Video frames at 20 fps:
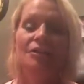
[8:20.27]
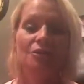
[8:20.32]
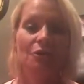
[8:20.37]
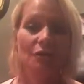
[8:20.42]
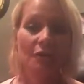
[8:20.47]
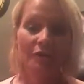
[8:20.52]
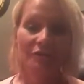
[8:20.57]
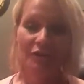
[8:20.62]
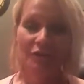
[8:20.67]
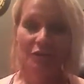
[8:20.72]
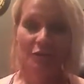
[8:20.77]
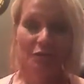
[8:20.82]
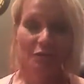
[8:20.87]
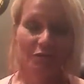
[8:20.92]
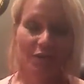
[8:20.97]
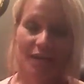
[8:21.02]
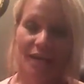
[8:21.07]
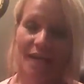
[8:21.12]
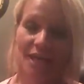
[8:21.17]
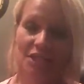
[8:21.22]
turn off your
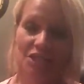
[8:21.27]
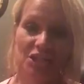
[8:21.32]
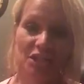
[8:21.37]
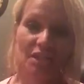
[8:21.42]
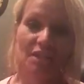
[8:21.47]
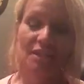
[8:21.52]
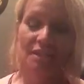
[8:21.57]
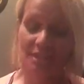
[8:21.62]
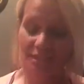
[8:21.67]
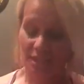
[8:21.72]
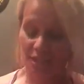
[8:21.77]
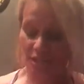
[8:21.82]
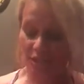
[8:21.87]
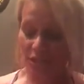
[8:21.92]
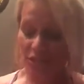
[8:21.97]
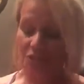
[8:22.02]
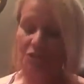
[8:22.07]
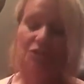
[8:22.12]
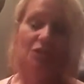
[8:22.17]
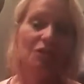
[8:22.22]
notifications,
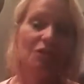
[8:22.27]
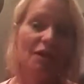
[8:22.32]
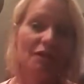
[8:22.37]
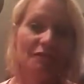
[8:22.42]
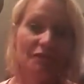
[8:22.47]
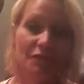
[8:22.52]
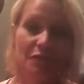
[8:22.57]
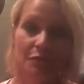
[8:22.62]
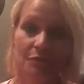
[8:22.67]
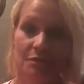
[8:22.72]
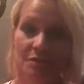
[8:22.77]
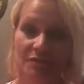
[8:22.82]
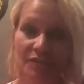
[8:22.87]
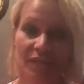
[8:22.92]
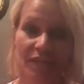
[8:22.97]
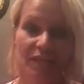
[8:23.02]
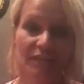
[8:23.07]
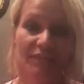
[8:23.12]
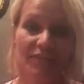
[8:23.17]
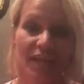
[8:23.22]
turn off the
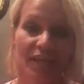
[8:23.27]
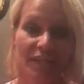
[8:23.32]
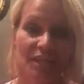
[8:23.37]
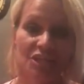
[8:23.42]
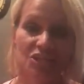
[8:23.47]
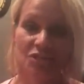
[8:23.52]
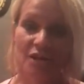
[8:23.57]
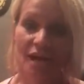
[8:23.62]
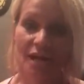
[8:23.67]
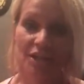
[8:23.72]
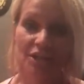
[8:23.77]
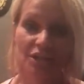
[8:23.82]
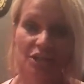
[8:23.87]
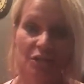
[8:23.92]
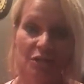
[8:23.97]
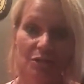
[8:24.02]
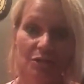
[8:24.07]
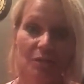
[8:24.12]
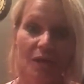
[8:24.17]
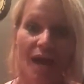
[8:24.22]
newsfeed if that distracts
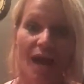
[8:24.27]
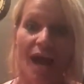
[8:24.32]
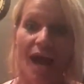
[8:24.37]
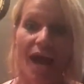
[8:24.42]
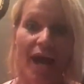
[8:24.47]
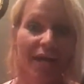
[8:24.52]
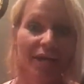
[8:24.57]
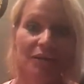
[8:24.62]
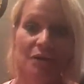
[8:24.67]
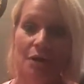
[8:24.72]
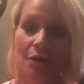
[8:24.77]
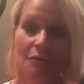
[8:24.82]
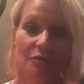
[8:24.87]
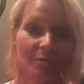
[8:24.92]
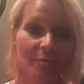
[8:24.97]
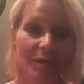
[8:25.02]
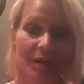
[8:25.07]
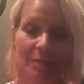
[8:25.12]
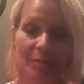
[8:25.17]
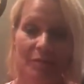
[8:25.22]
you. I know the
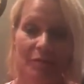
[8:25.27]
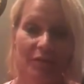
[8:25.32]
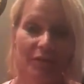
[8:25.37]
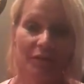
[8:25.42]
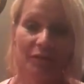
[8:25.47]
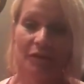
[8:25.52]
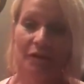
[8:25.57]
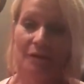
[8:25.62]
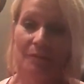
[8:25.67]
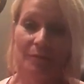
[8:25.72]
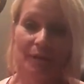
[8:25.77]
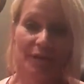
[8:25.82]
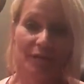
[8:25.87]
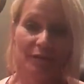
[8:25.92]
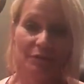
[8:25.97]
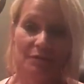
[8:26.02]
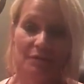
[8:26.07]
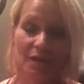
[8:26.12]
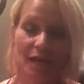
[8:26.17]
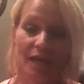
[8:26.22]
people that are on my
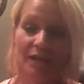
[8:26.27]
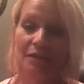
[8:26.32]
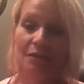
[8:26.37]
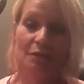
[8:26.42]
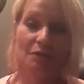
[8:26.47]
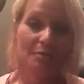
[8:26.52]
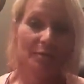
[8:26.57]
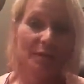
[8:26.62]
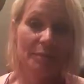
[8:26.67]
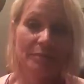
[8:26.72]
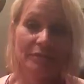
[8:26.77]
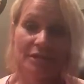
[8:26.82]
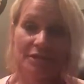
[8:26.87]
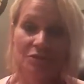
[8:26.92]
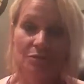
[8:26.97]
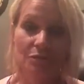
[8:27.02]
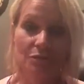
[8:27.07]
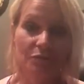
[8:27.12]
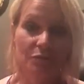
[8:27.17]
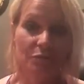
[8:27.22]
news. I know the people that
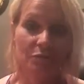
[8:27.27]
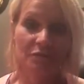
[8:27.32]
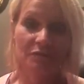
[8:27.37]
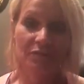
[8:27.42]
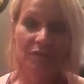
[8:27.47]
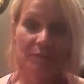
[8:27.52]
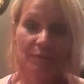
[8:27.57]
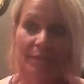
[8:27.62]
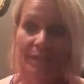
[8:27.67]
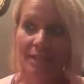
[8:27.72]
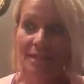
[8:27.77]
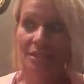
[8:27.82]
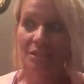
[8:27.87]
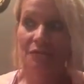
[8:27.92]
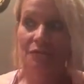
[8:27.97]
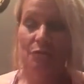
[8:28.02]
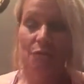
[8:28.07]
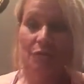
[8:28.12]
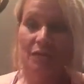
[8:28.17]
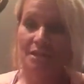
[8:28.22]
scroll the news feed because
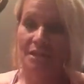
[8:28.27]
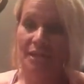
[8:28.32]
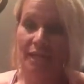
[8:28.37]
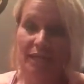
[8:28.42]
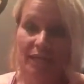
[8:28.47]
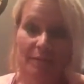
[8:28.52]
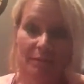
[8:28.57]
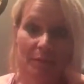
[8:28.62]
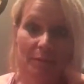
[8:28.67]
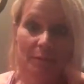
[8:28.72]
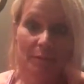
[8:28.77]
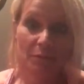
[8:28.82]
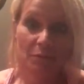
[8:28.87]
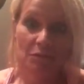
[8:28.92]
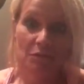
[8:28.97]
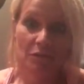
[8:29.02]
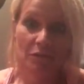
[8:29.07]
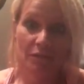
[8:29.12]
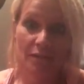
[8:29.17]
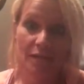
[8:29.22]
they're the ones liking my posts
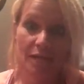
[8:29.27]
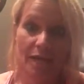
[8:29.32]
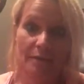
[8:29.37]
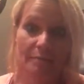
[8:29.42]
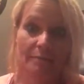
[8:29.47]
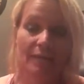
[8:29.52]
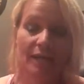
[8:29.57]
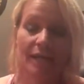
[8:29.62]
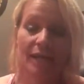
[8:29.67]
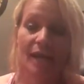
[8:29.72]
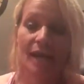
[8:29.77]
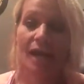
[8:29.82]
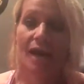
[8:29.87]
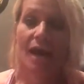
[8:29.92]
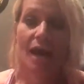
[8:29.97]
all the time. Like,